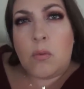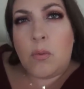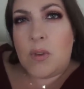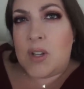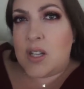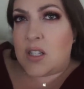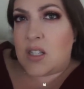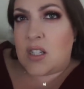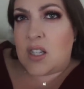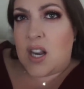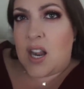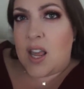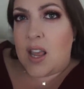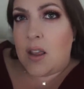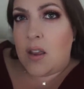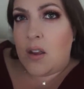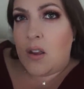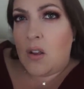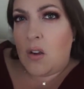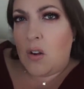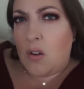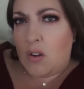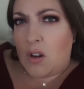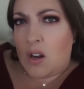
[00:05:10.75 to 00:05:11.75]
What is today?
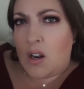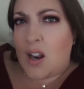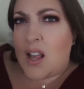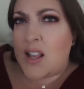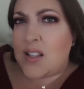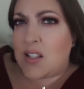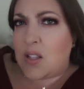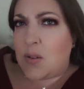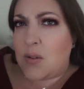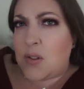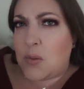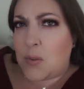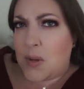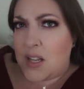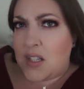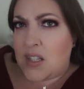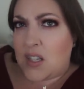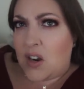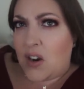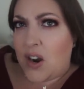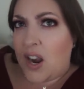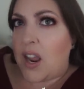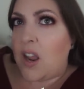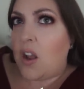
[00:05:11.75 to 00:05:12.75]
Hold on. I said it was
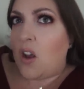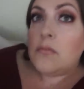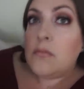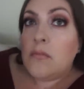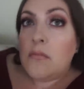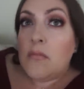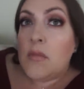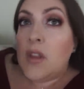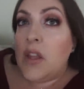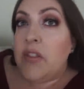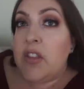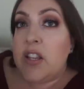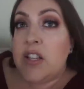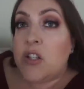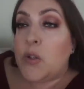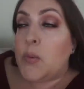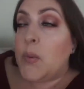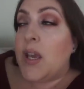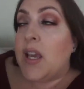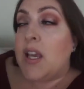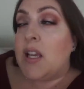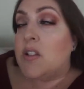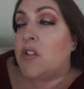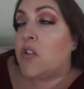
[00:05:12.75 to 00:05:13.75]
Wednesday, right?
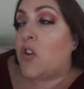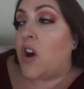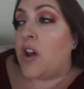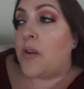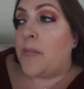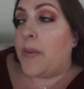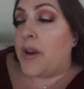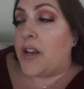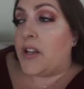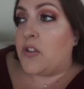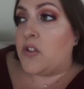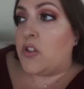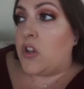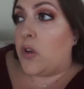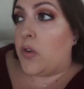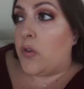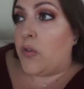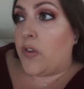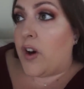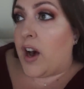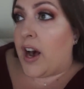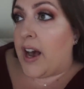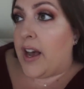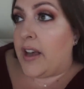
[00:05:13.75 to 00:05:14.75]
this week has gone by
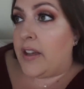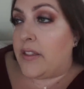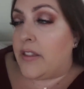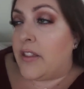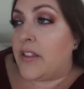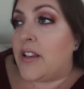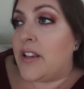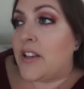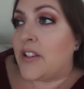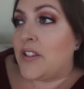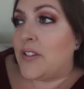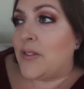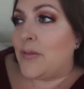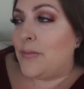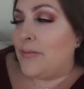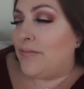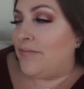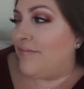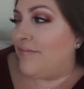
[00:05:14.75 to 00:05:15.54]
so fast. This